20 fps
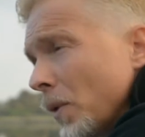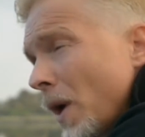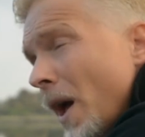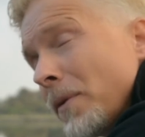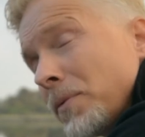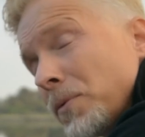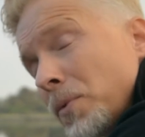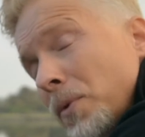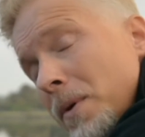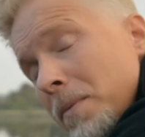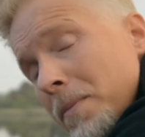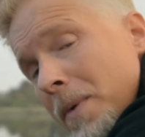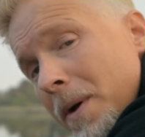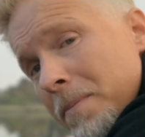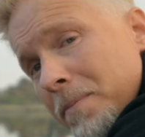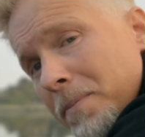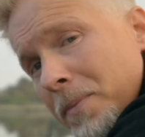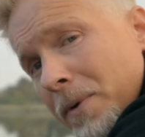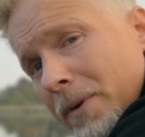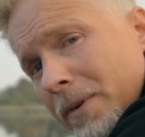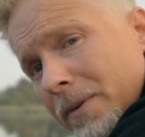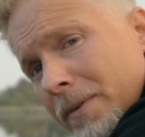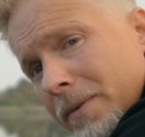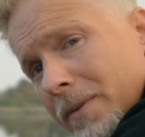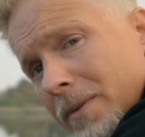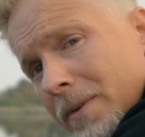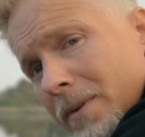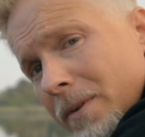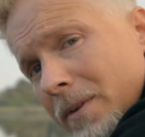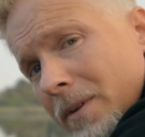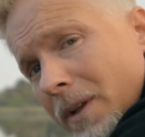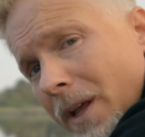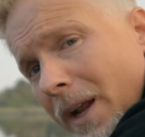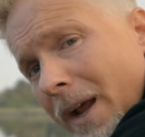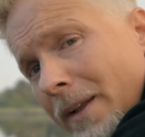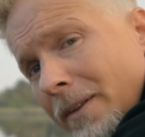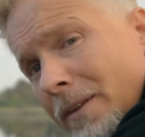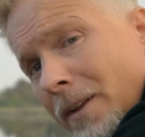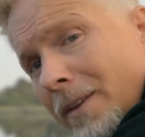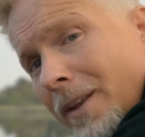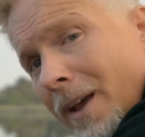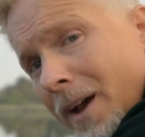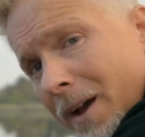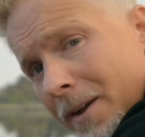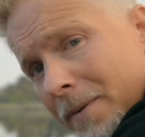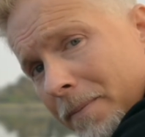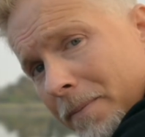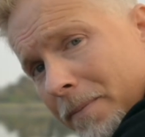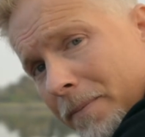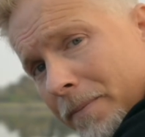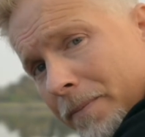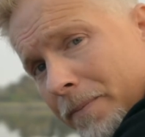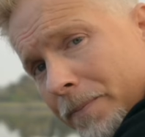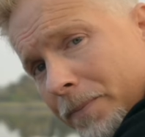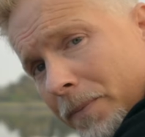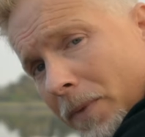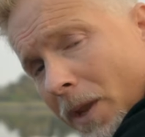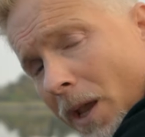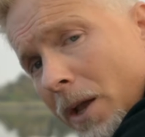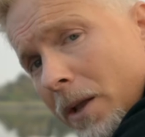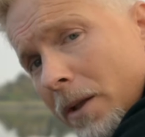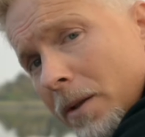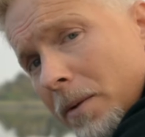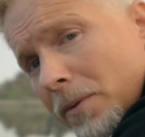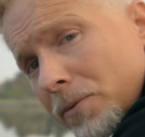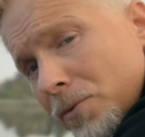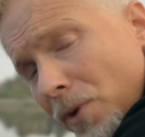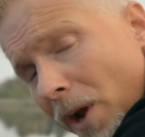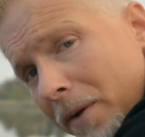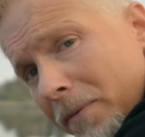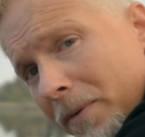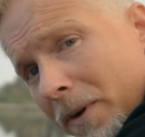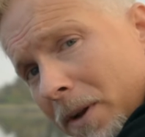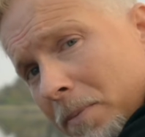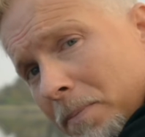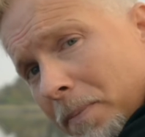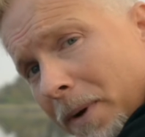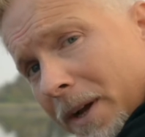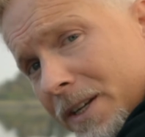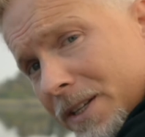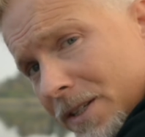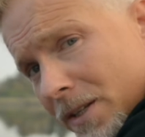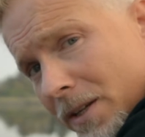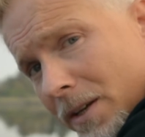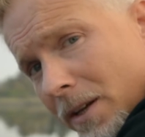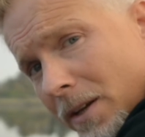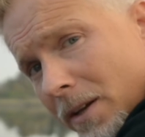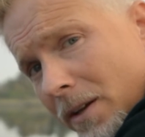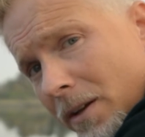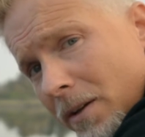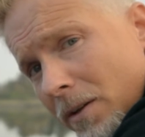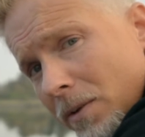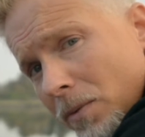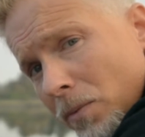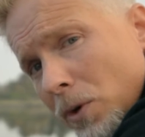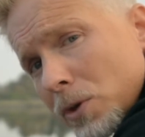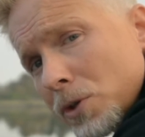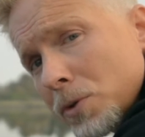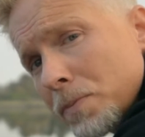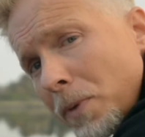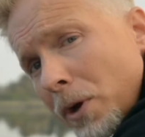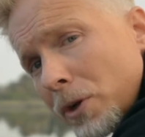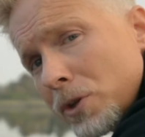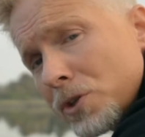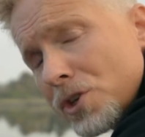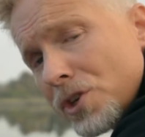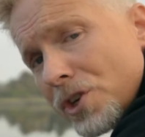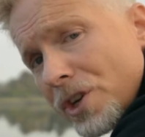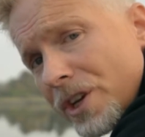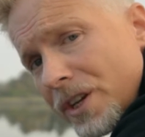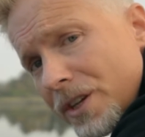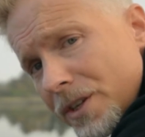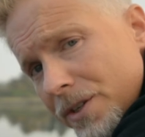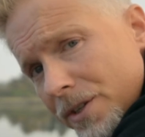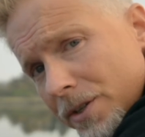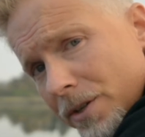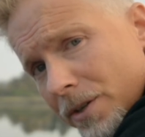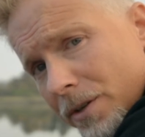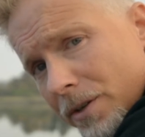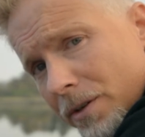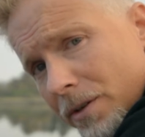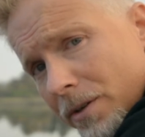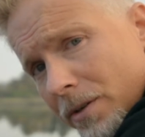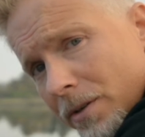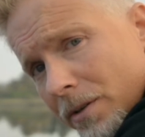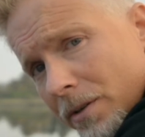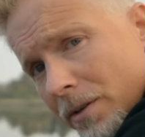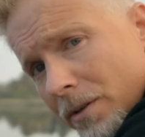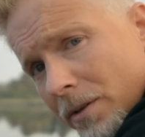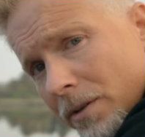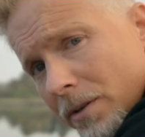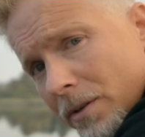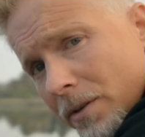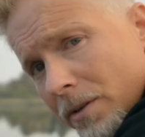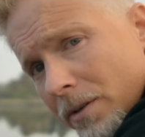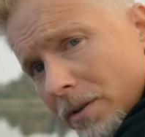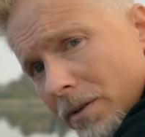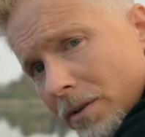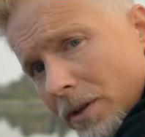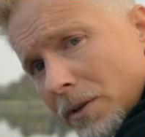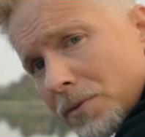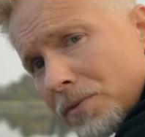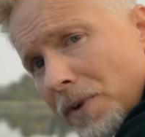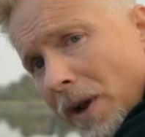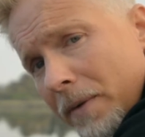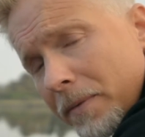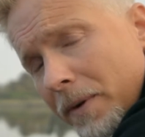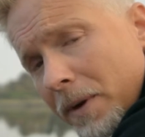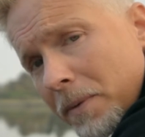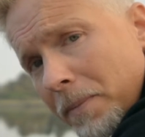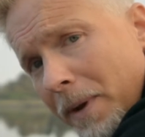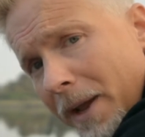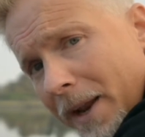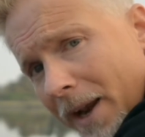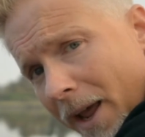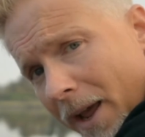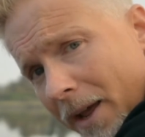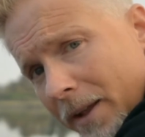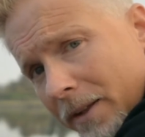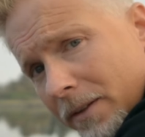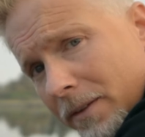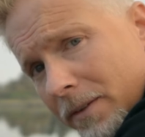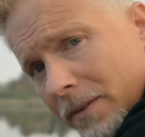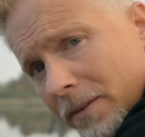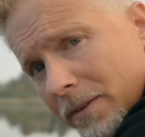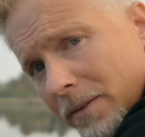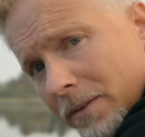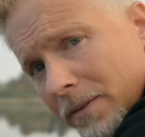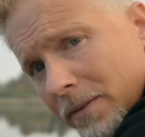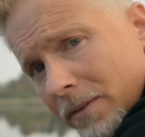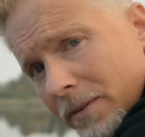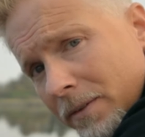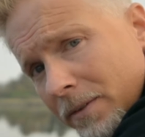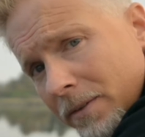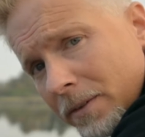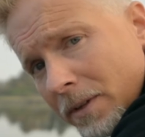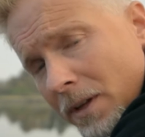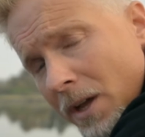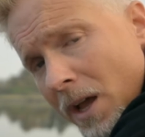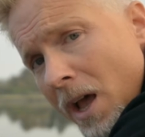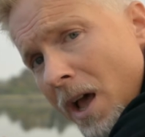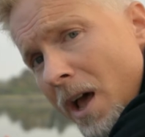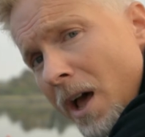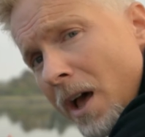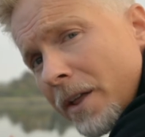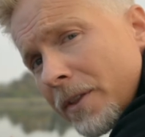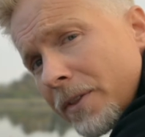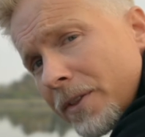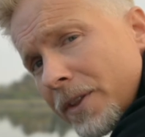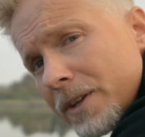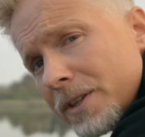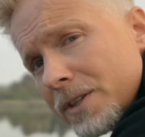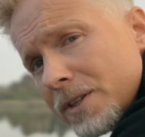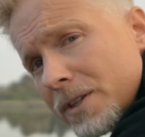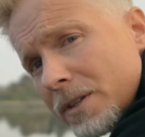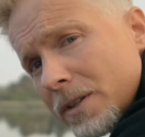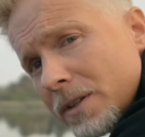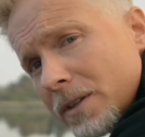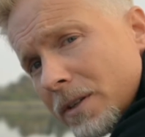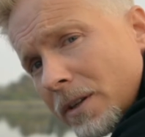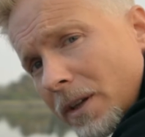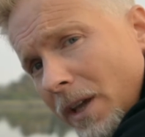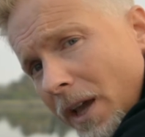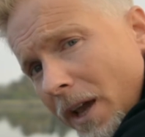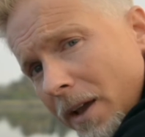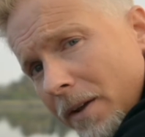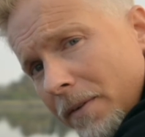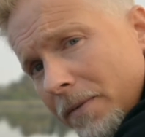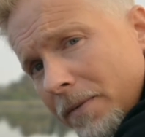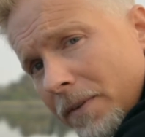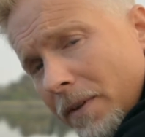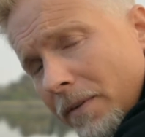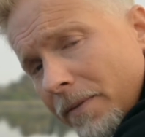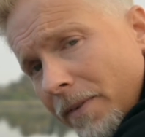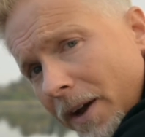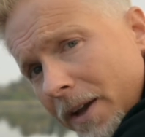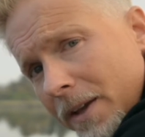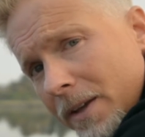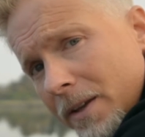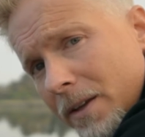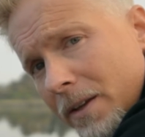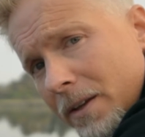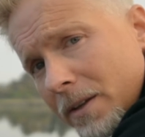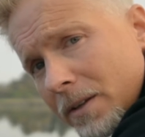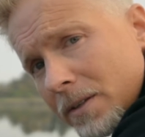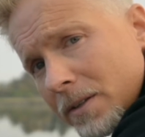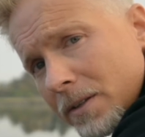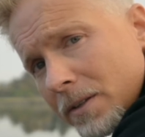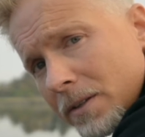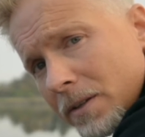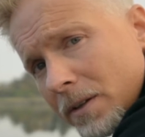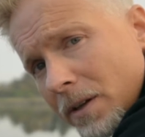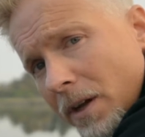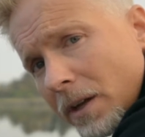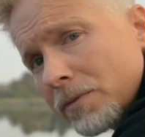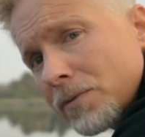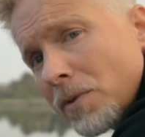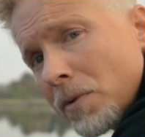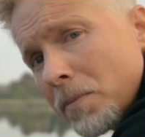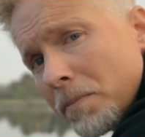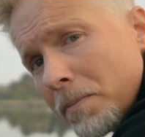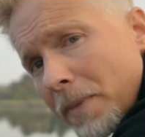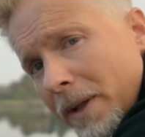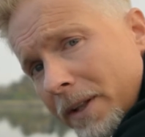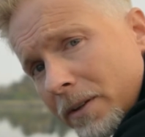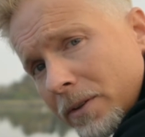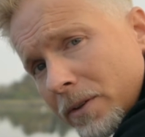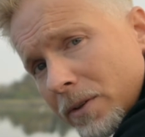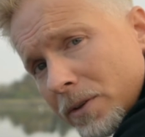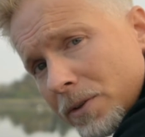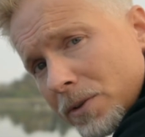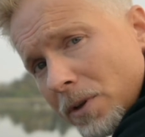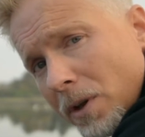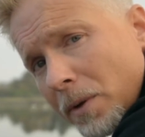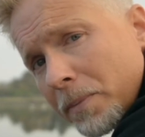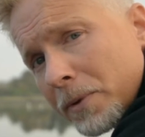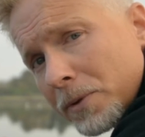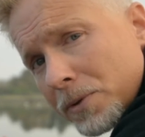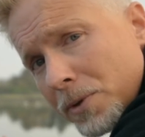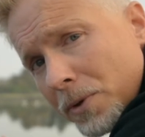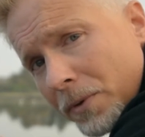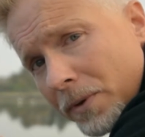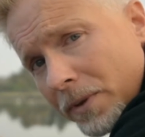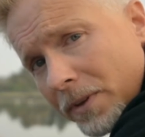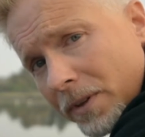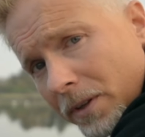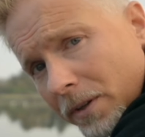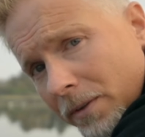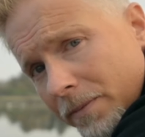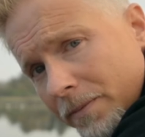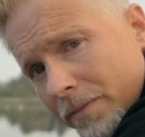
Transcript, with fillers: we have to remember that at the time, travelling by sea was much easier than travelling by land. And this gave the Vikings a tremendous opportunity.